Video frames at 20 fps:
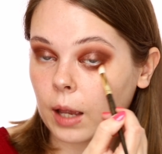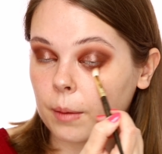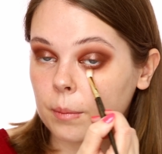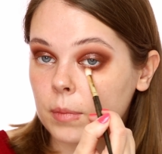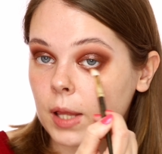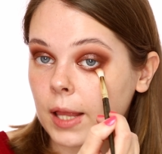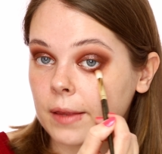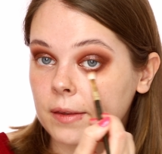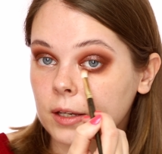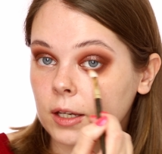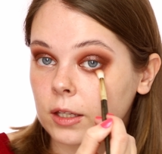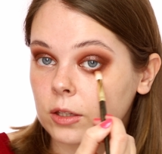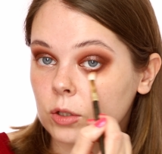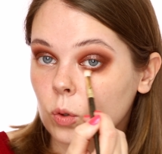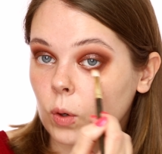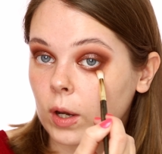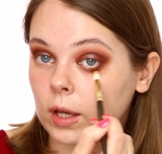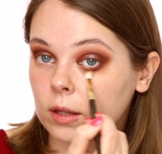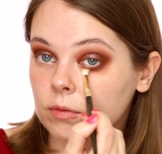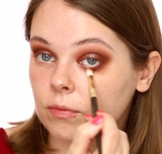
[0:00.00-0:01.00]
I'm blending it
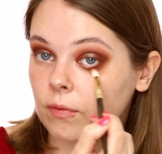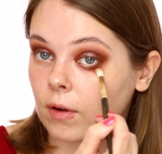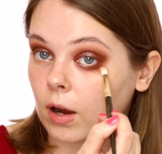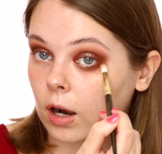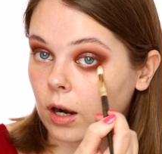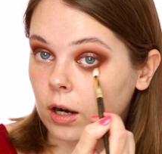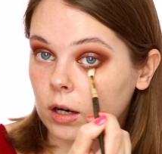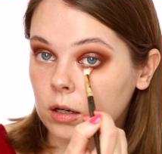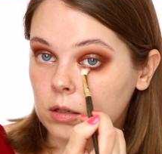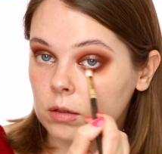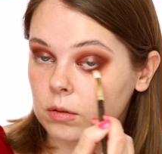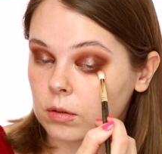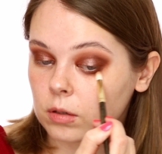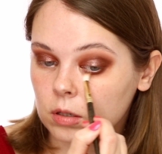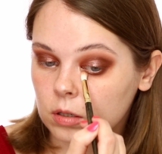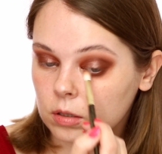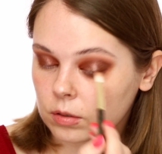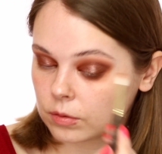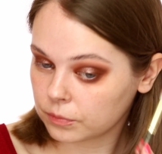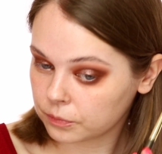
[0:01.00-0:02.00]
quite far.
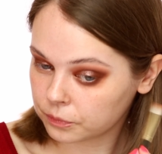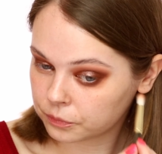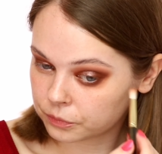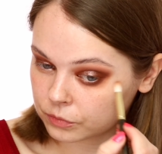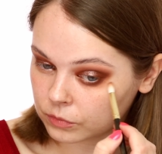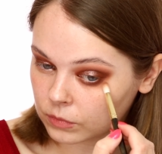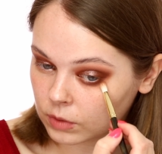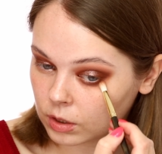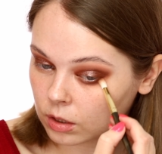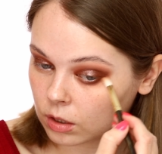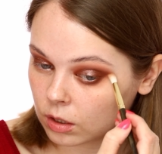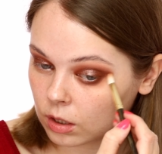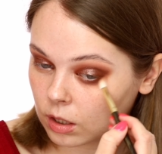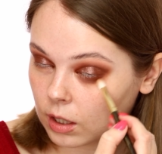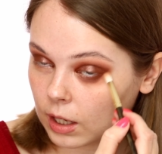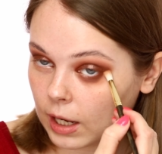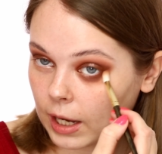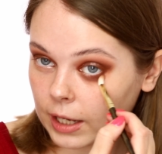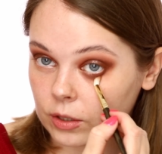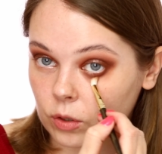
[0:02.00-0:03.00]

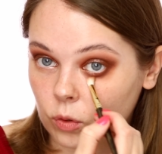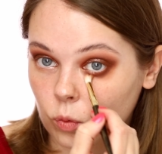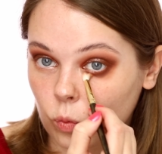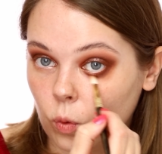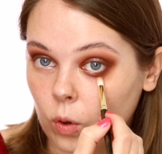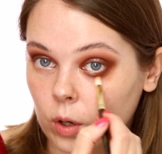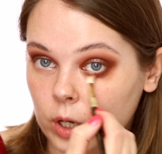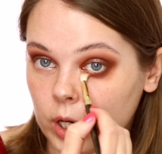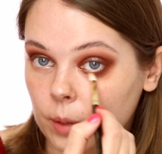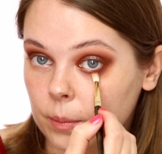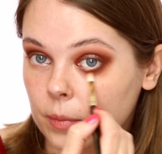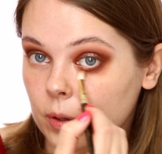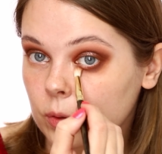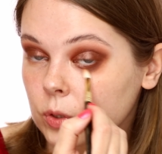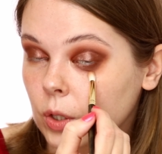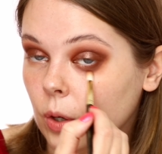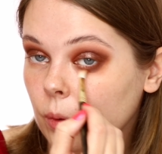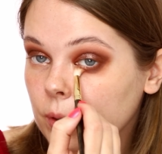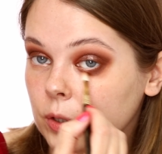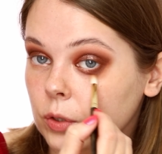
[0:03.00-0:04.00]
I don't worry
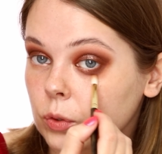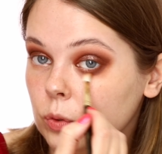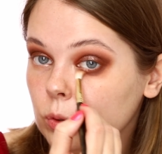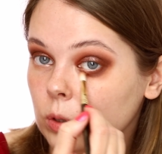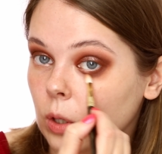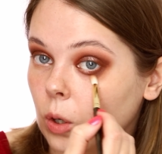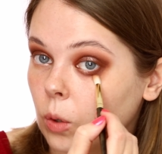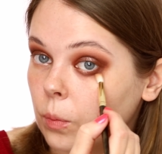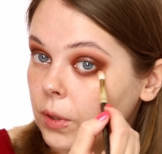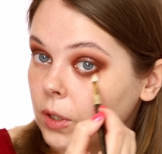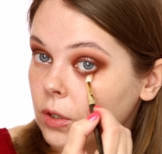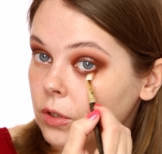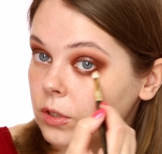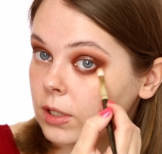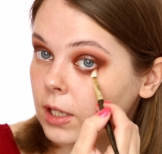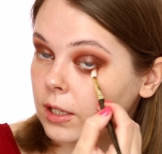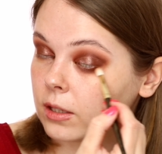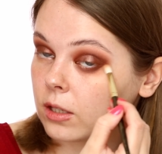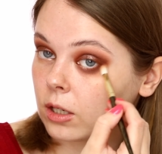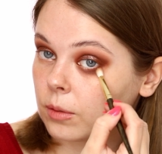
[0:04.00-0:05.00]
about going too low
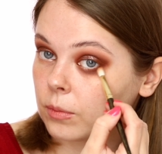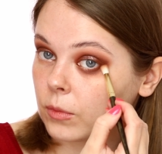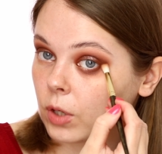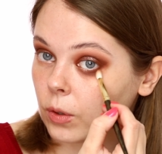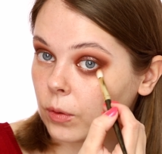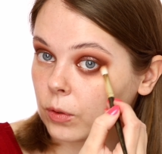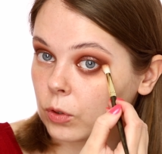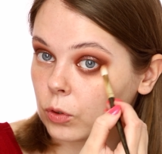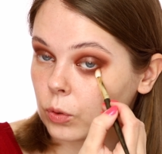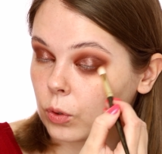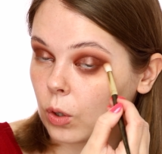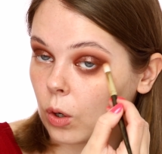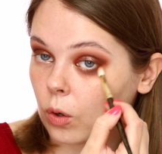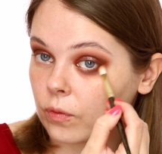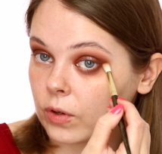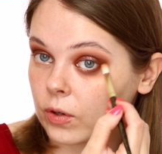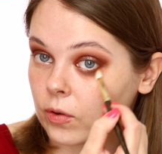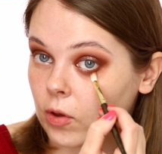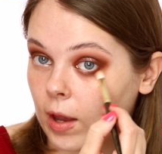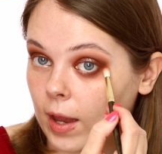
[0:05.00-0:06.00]
because later I'm going to
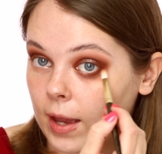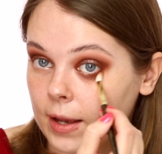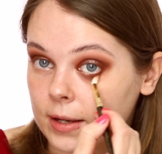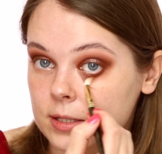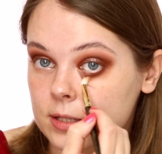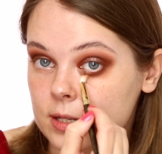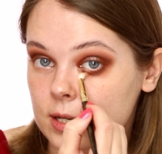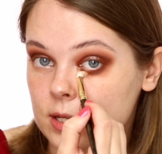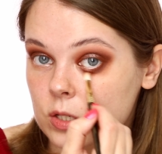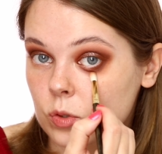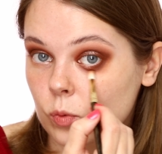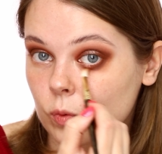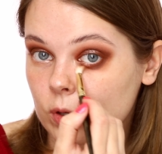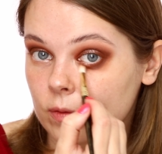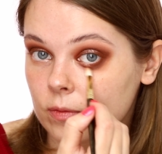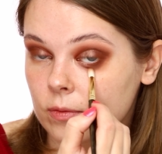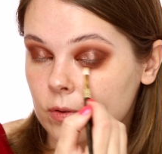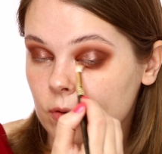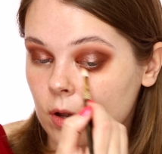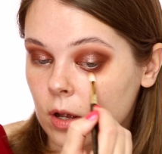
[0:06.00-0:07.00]
cover the excess
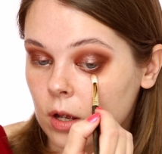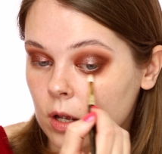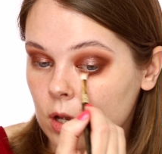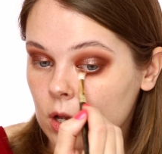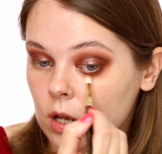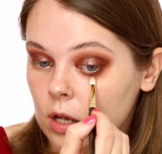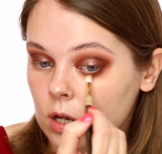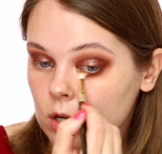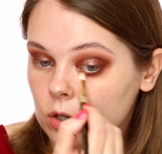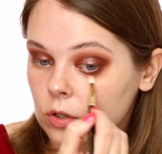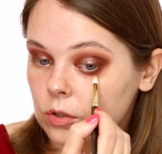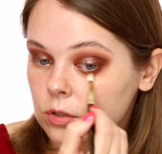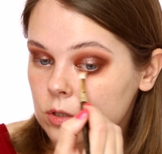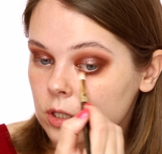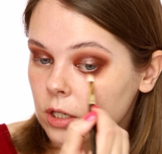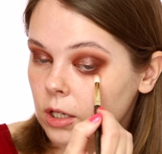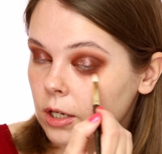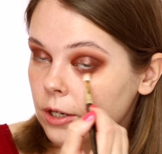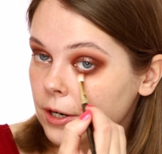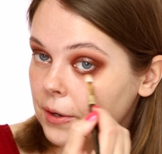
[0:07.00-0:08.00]
with
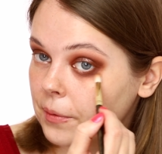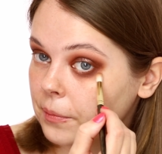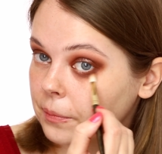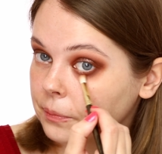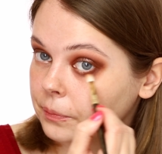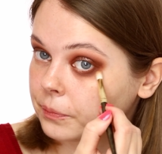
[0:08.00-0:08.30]
concealer.